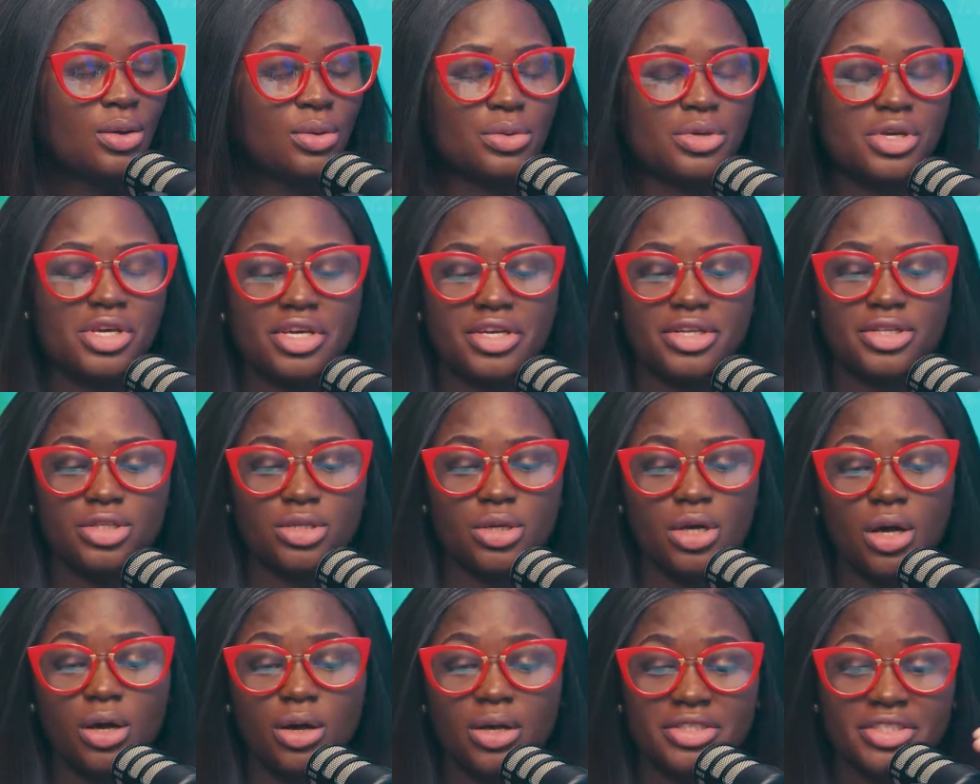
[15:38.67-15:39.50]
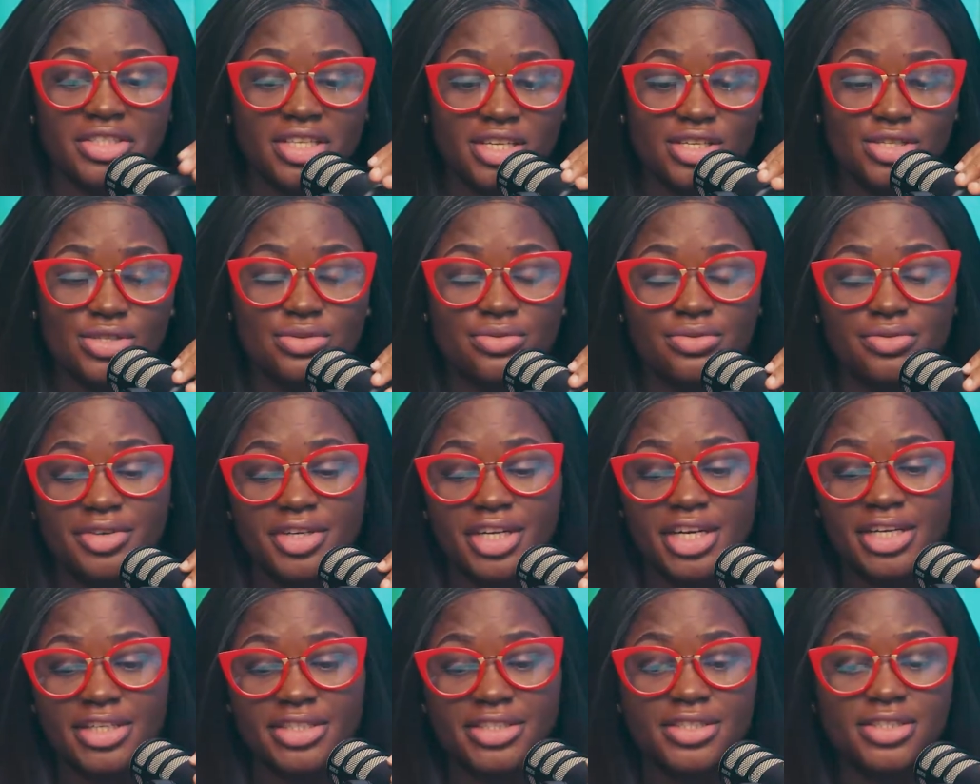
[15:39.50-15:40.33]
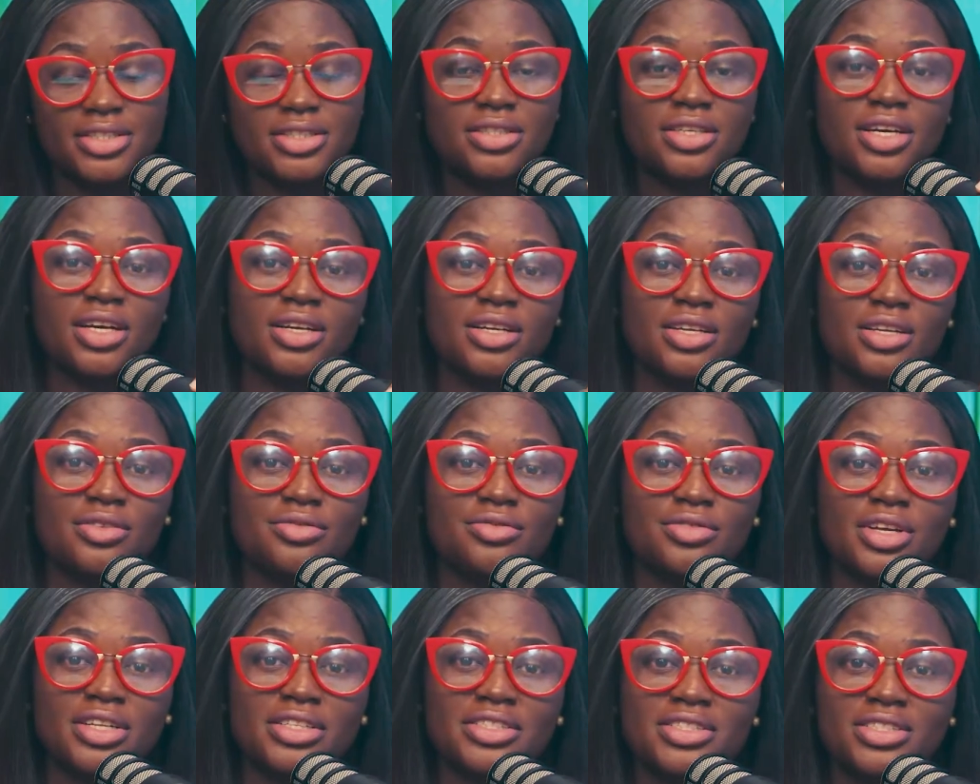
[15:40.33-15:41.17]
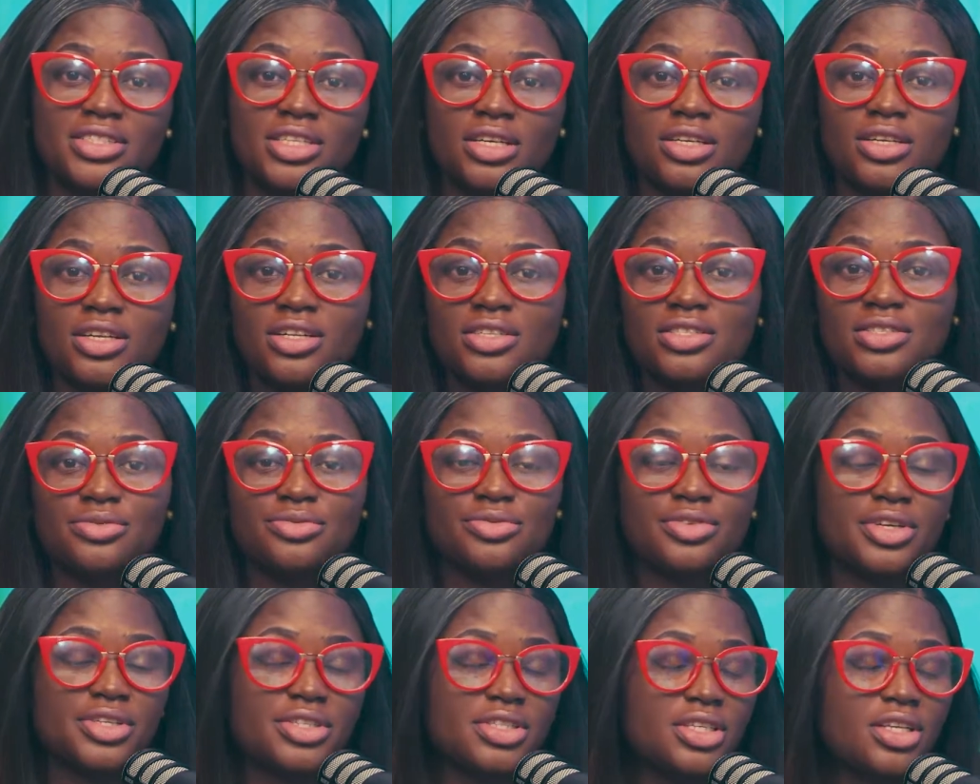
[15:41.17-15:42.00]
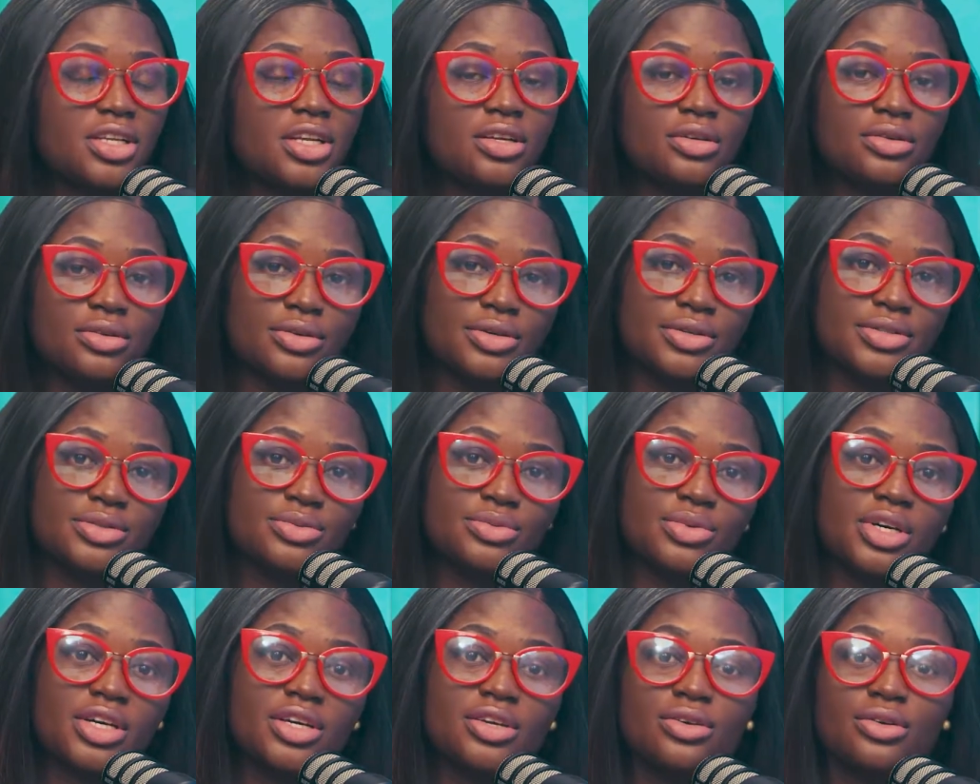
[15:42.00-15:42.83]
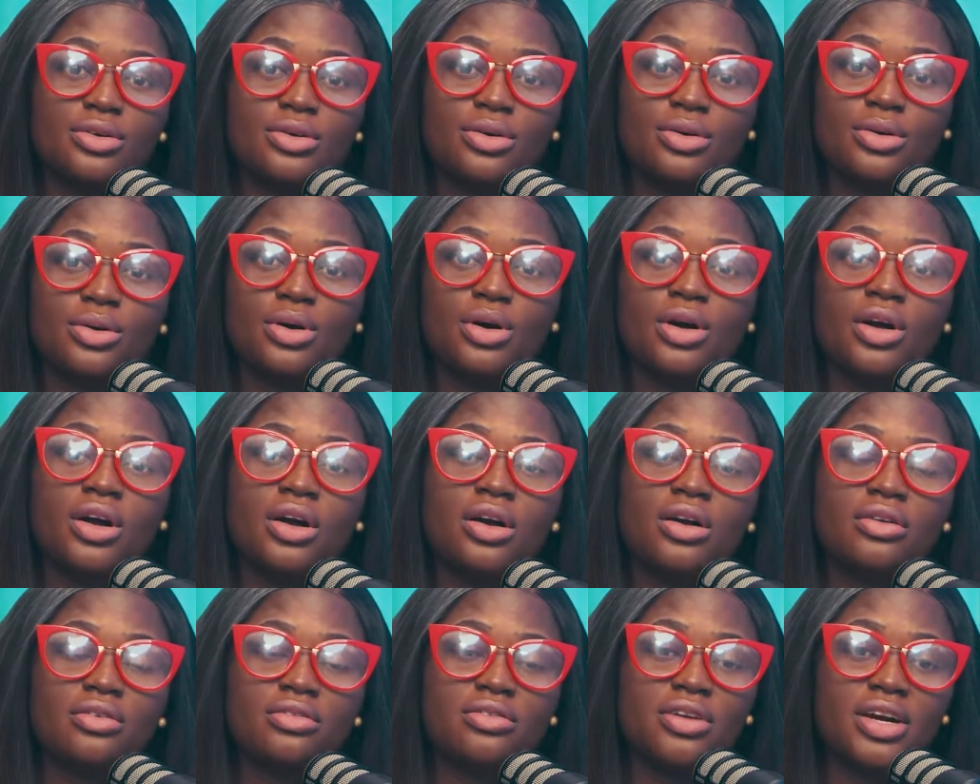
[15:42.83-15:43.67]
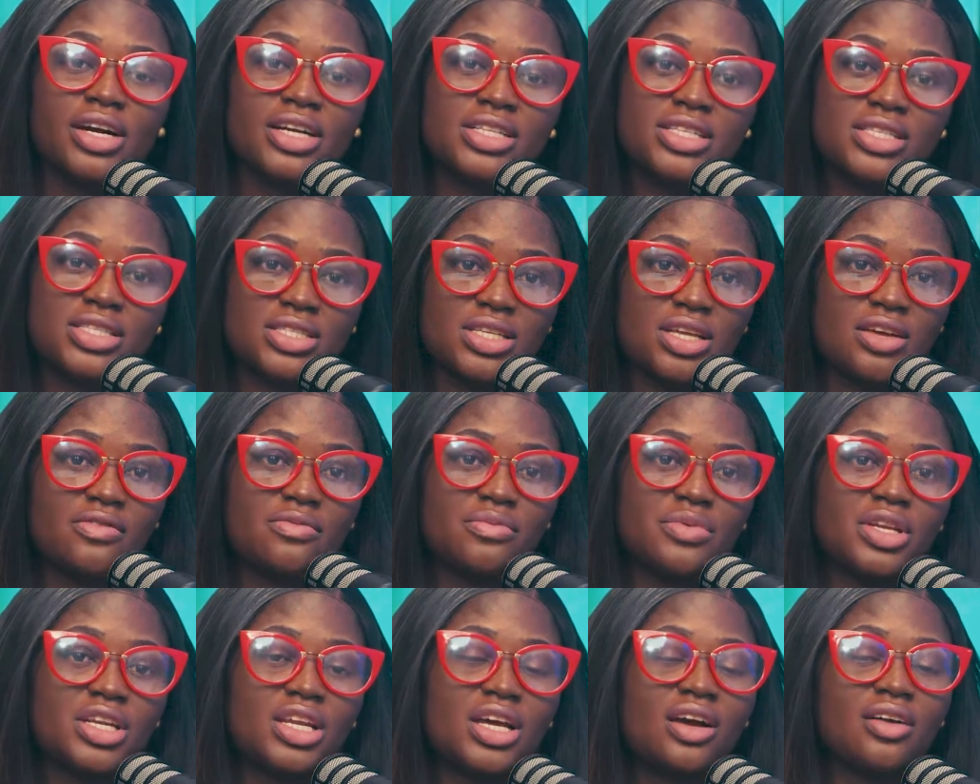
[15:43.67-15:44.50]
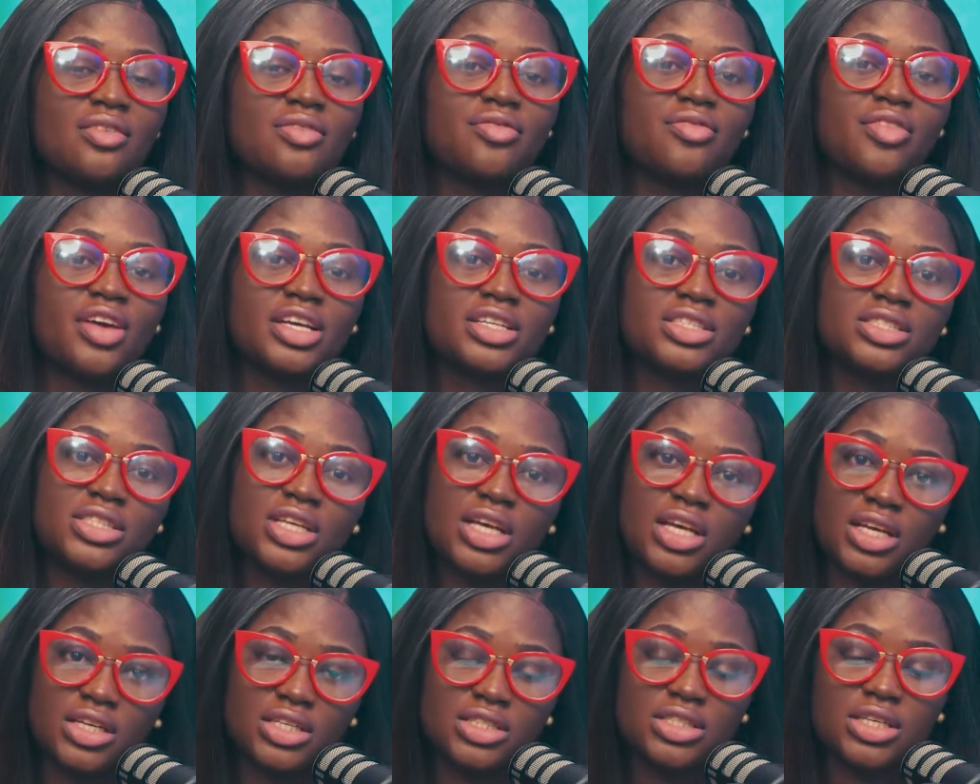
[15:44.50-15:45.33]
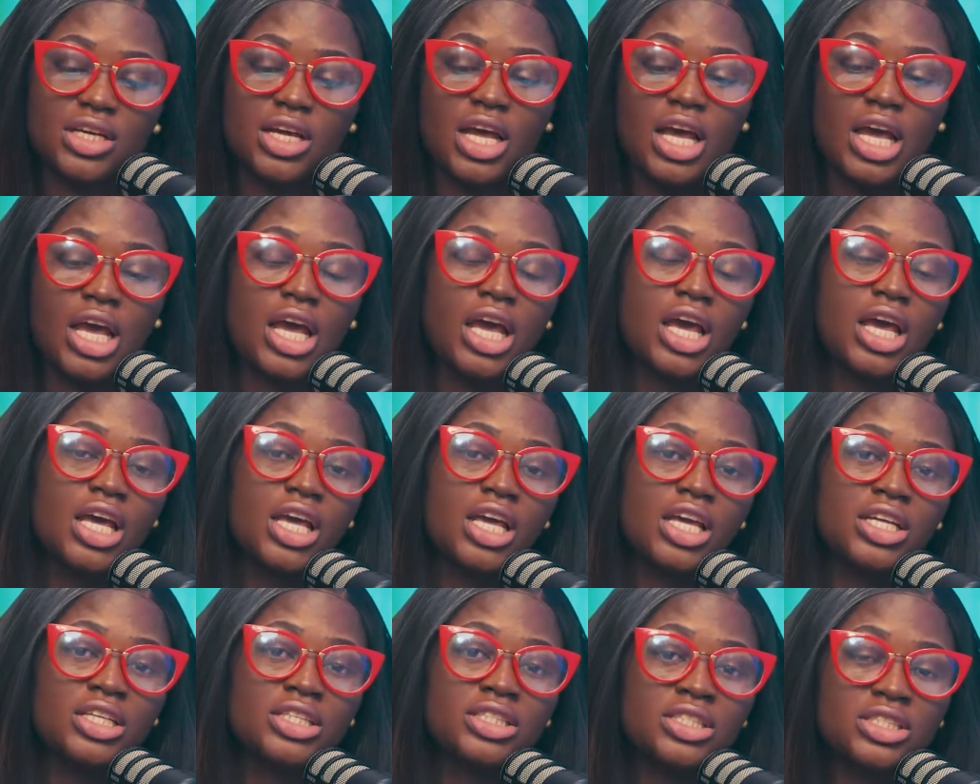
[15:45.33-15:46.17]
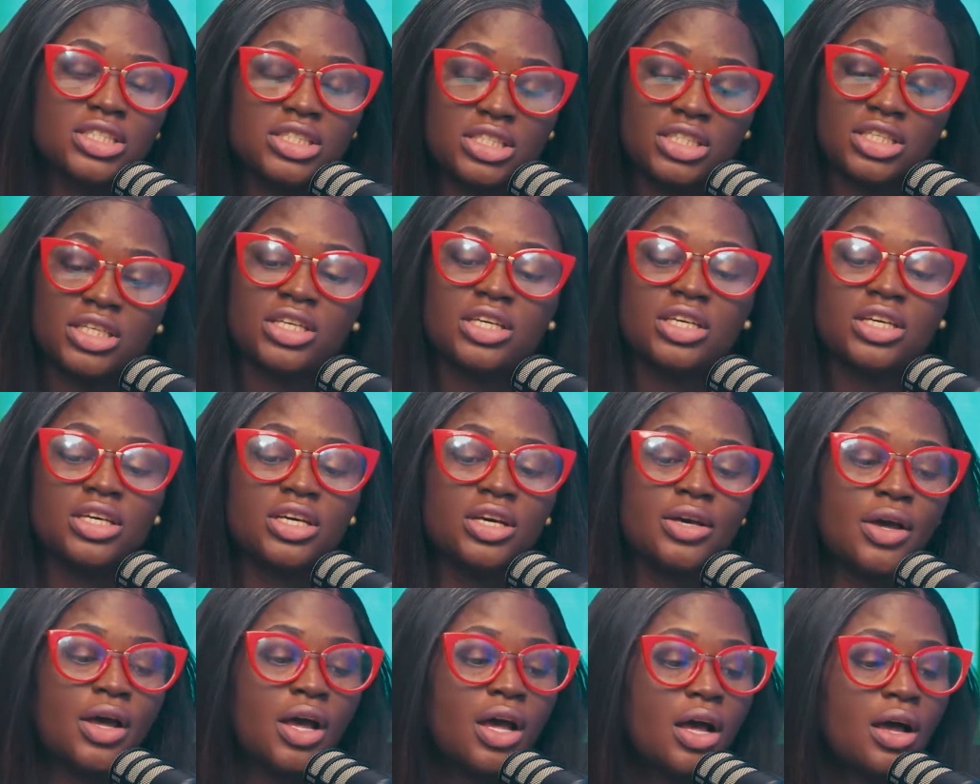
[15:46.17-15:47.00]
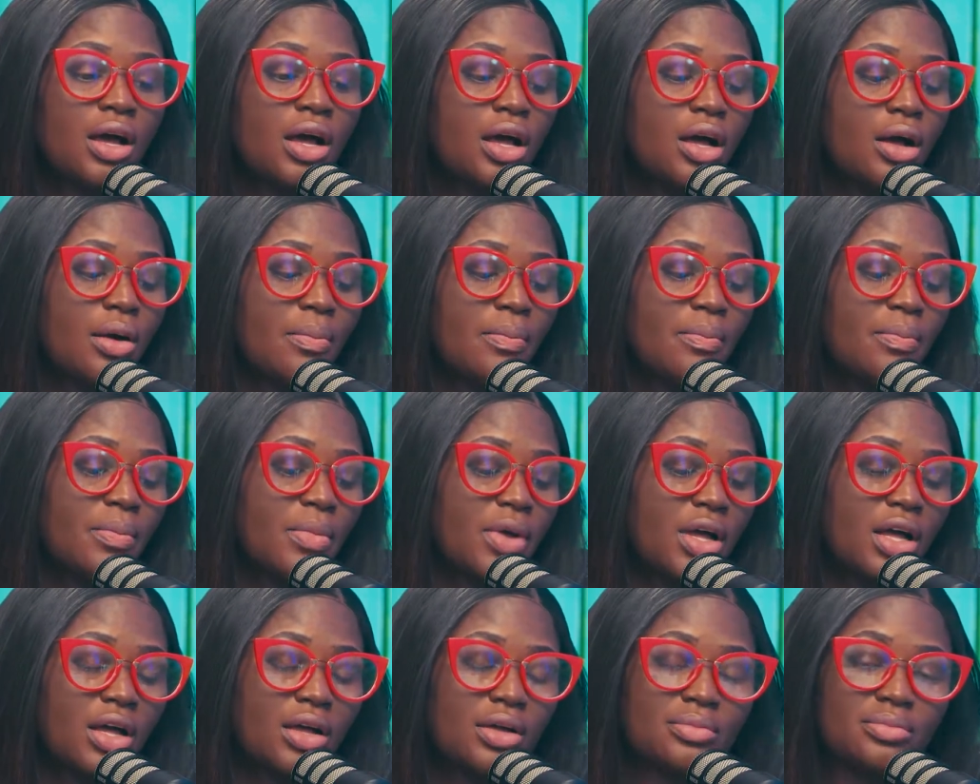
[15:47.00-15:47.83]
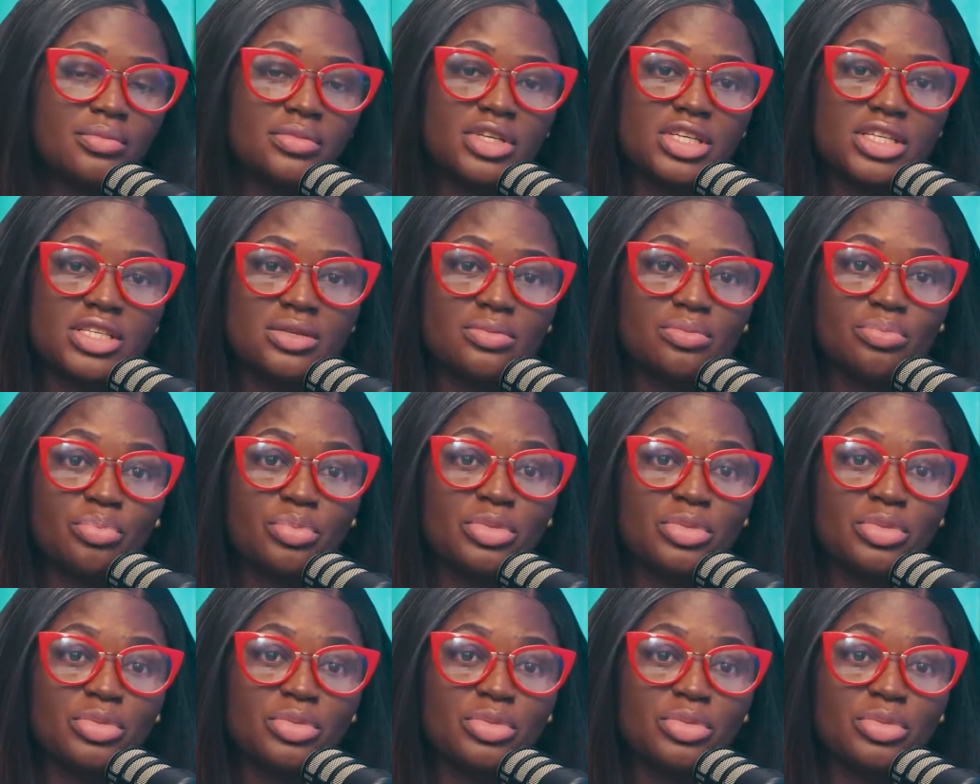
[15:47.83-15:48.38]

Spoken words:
Okay, to our audience, you've heard if you are the tenant, if you are the landlord, where your rights have been affected in the in,